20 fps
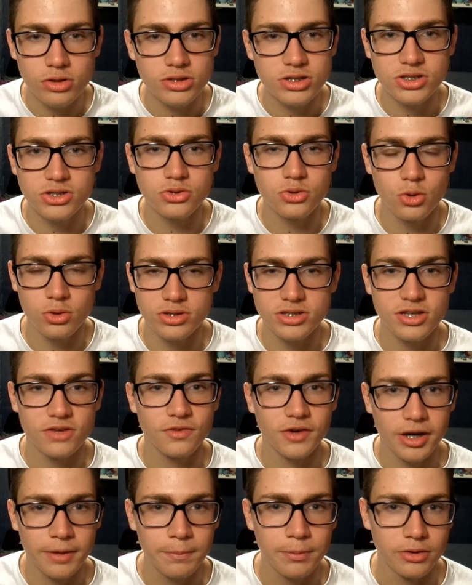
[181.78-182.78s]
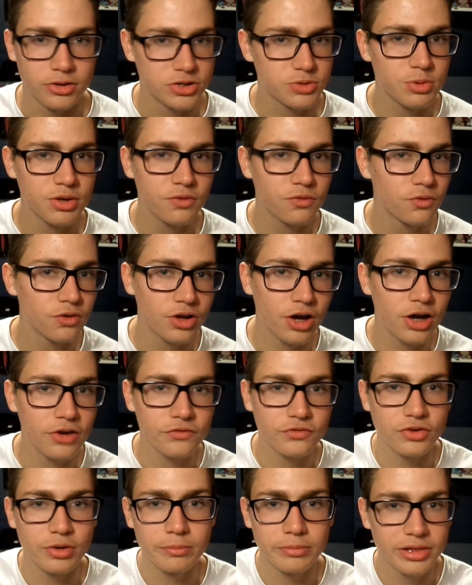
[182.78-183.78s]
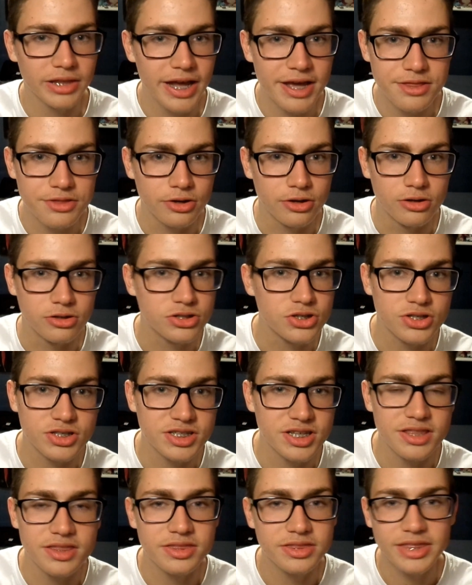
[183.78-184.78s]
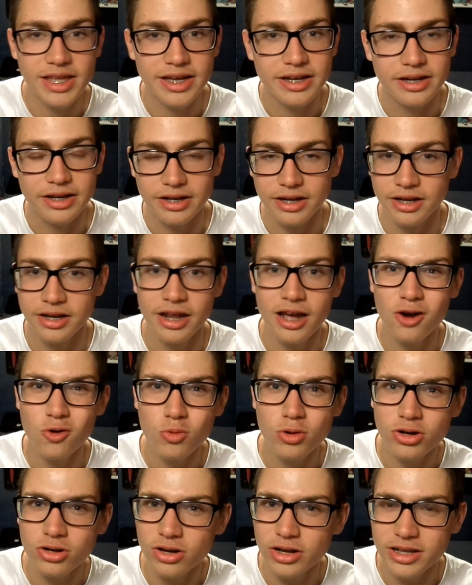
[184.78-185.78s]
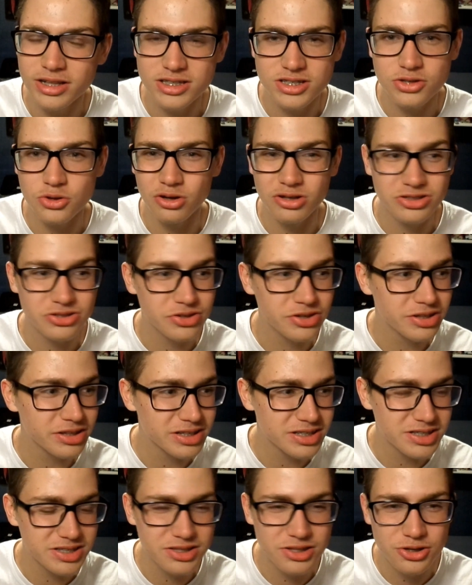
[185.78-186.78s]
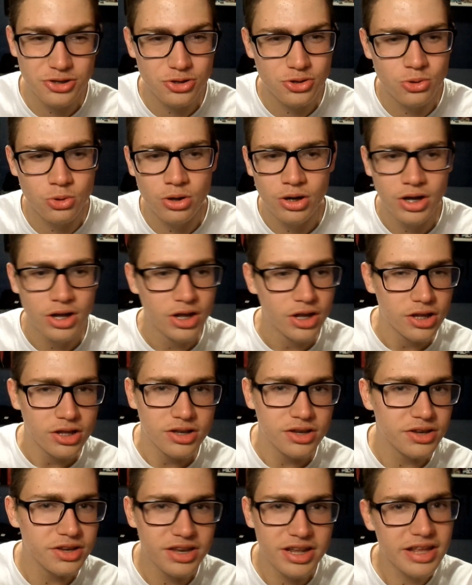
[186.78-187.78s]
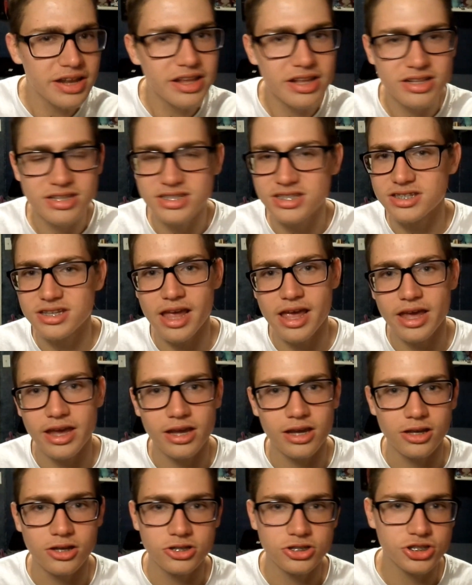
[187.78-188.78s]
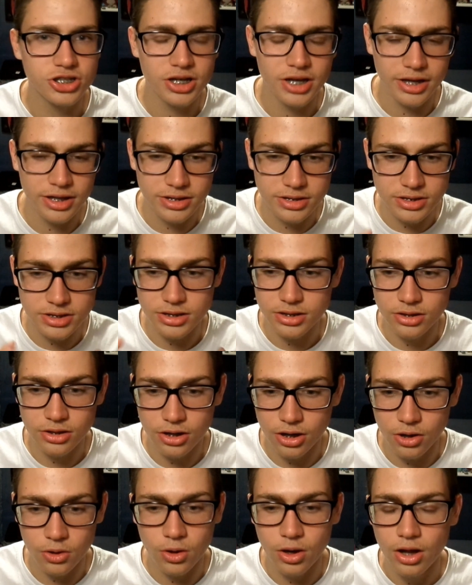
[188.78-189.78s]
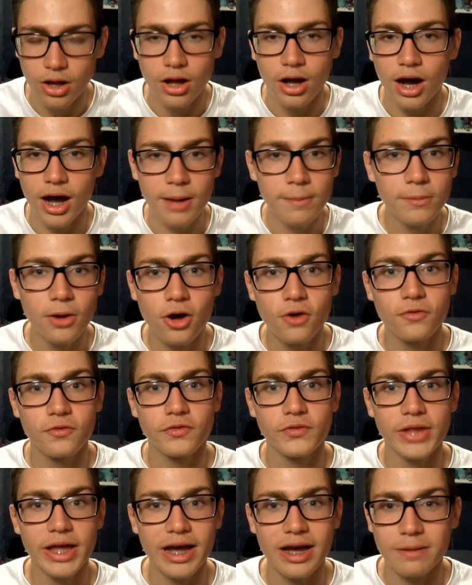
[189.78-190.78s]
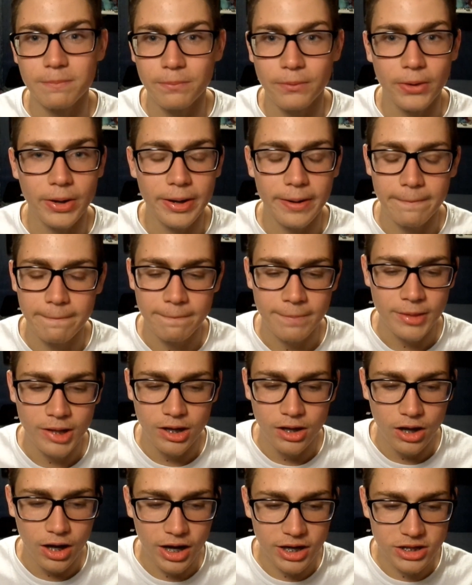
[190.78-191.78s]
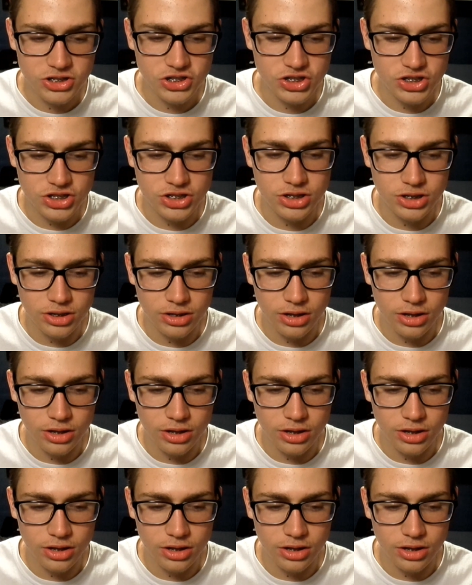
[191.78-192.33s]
sorts of uppers. We've gone from leather to synthetic, and now we're entering this new knitted stage. And you know, I'm all for that, but I just